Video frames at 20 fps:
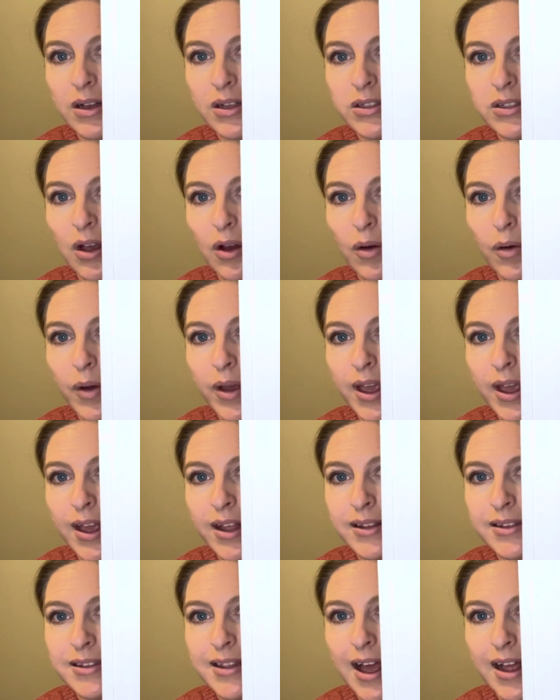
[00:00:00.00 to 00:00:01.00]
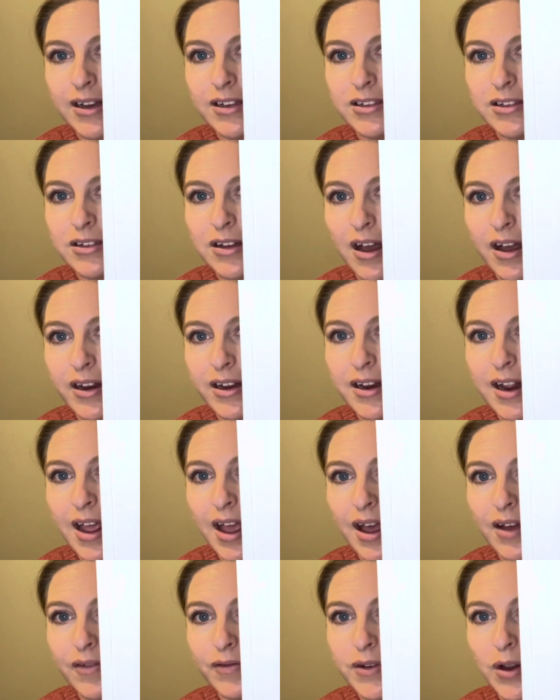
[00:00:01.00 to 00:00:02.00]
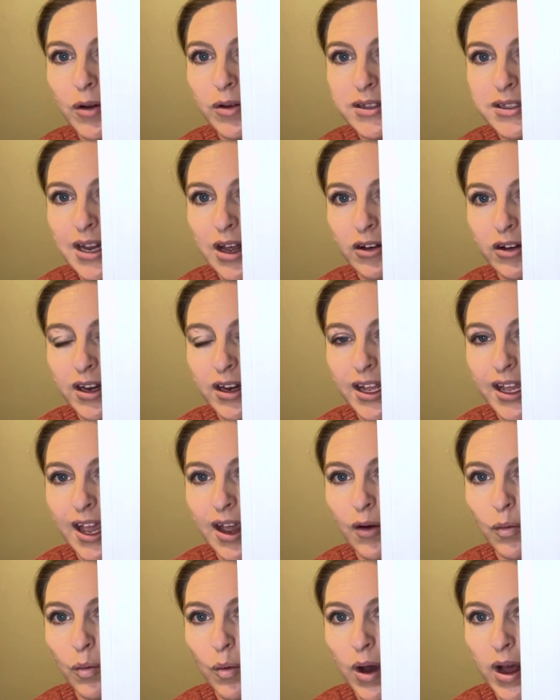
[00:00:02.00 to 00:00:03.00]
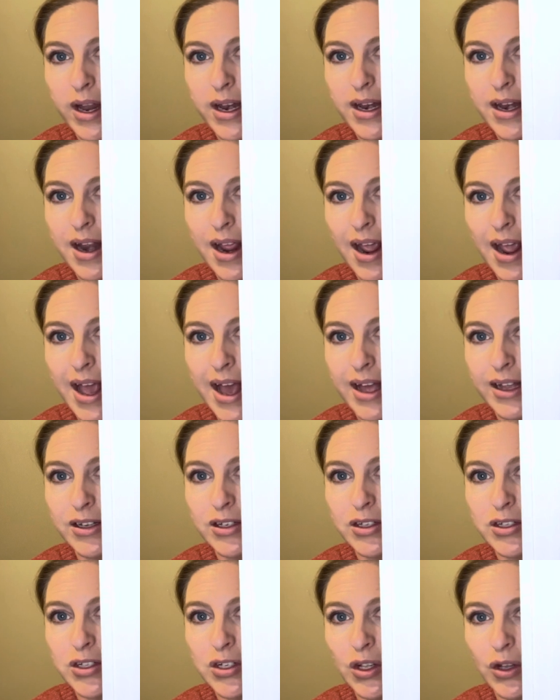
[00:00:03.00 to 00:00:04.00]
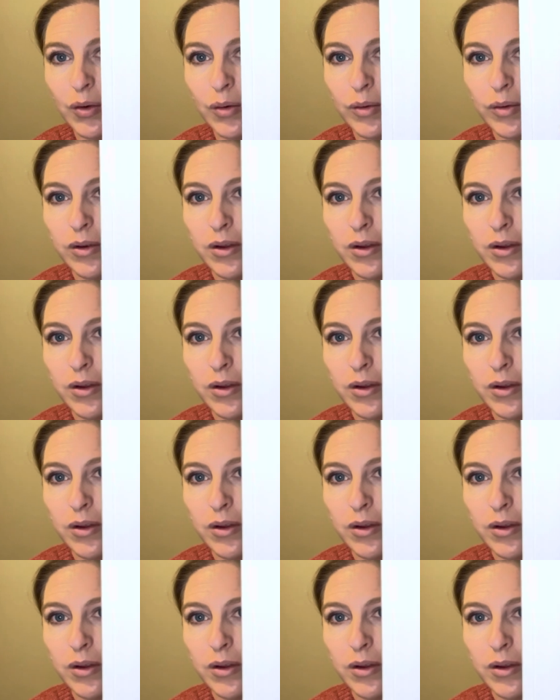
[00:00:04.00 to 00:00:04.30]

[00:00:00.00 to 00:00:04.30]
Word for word: So it's that dotted half note is now going to get one and two